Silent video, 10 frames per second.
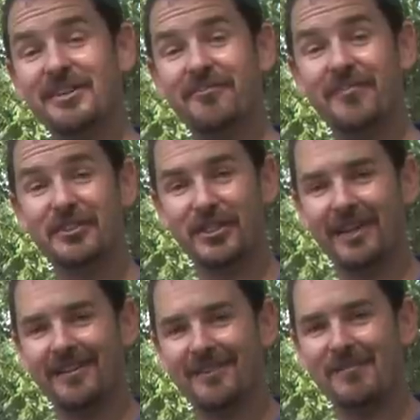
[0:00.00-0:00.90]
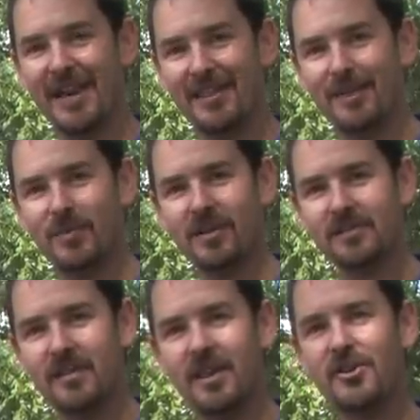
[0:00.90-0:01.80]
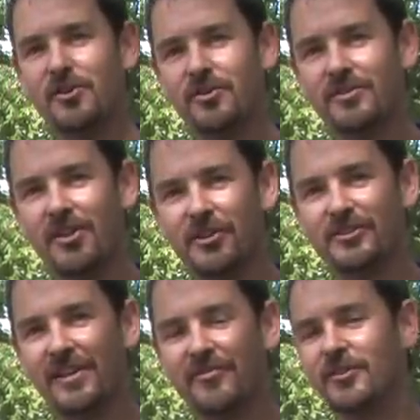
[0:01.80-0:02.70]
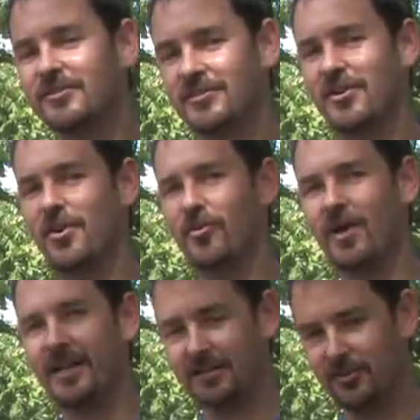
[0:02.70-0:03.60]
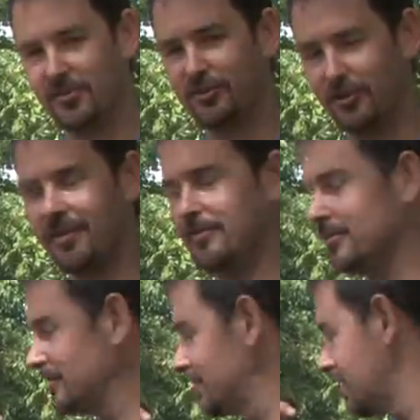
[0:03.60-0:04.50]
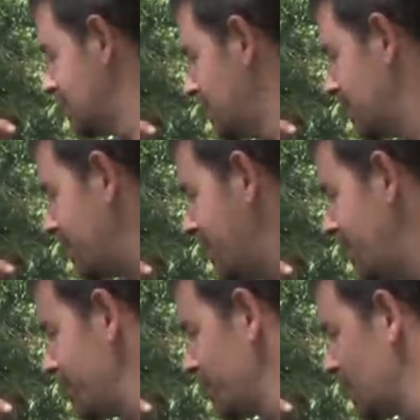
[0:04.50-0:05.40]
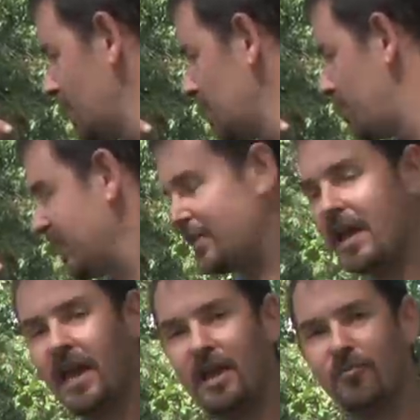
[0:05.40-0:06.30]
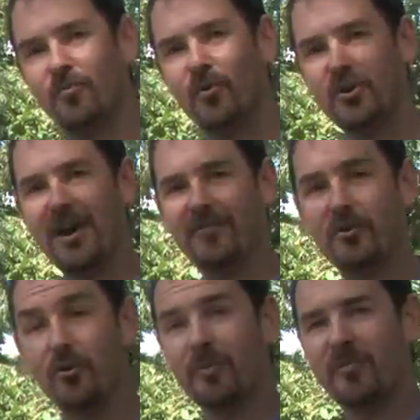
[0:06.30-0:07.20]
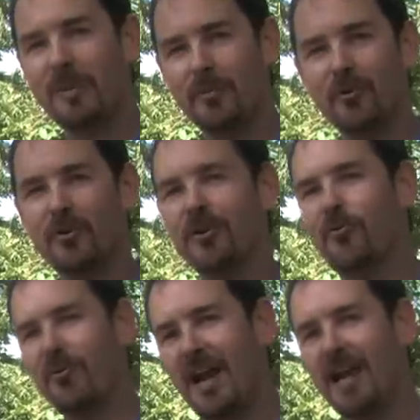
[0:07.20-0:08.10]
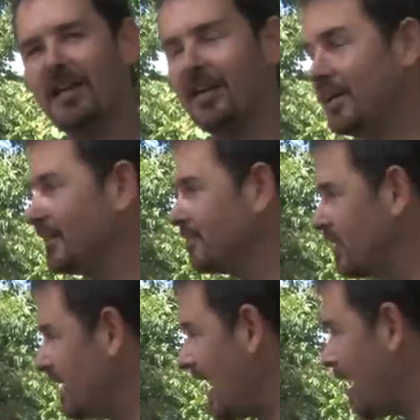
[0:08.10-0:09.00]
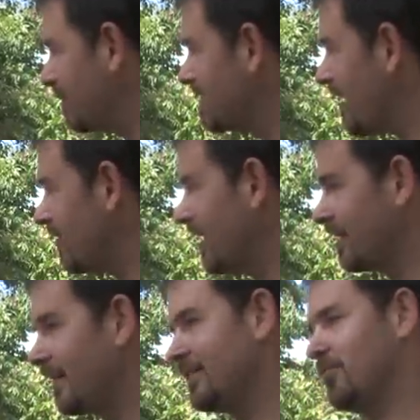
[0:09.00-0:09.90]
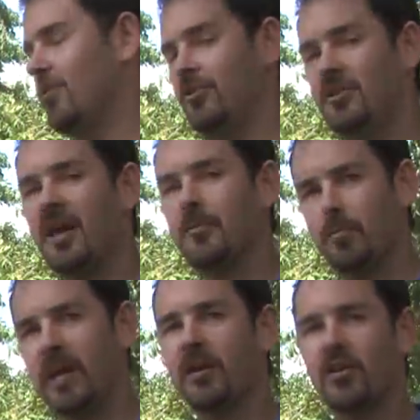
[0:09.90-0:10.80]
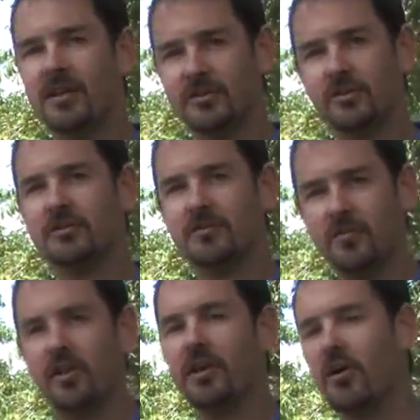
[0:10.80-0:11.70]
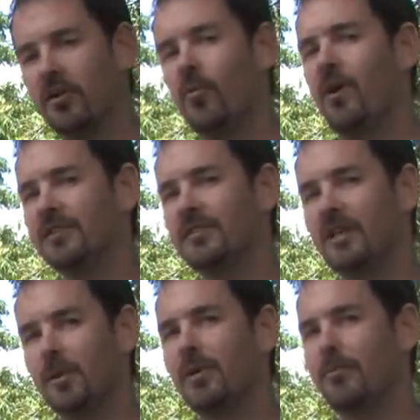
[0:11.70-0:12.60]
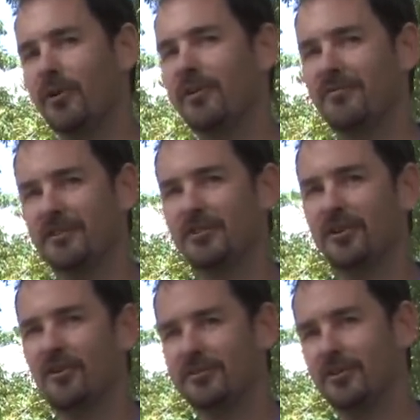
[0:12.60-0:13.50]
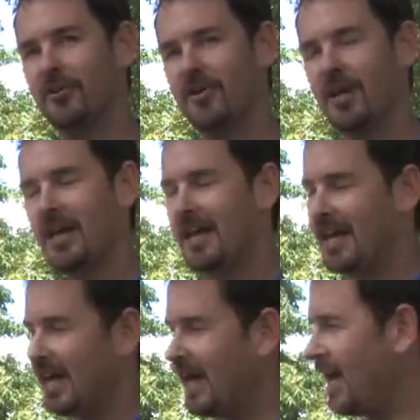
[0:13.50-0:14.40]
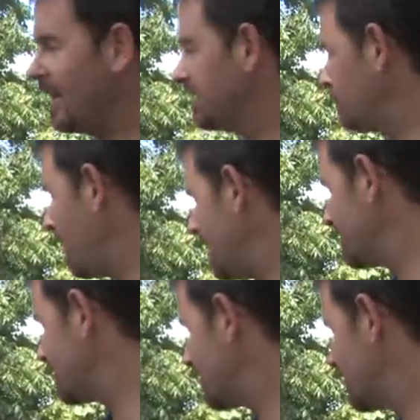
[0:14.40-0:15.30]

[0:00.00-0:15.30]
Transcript: efficient method because they use their sniffers to go right to the truffles. Um, but then when you have a group of people who can rake in a, in a habitat like this where you get big clusters fruiting all at once, it can be pretty efficient also. And it depends